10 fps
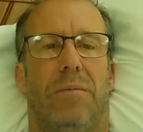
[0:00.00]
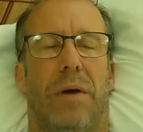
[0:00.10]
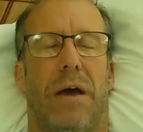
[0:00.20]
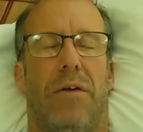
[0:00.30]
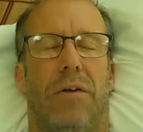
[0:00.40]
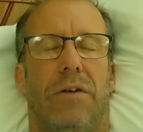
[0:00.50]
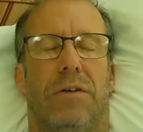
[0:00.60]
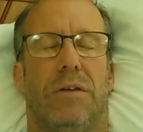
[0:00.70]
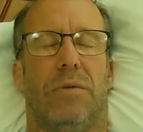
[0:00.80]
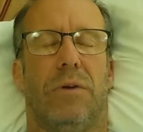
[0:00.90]

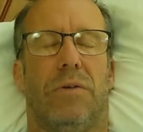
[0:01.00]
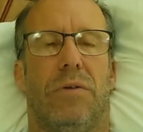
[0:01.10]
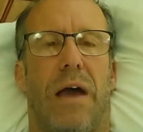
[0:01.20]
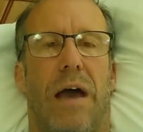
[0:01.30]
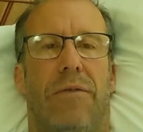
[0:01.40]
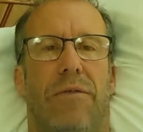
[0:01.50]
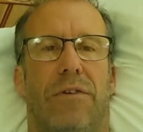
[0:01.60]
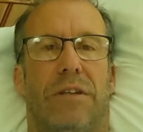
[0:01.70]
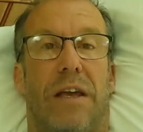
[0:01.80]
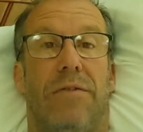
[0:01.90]
batteries, and we do that for
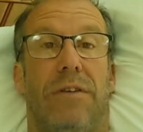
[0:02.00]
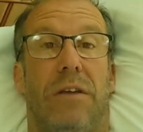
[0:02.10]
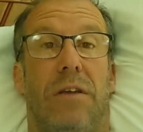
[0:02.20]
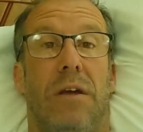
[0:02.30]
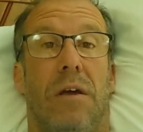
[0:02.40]
safety.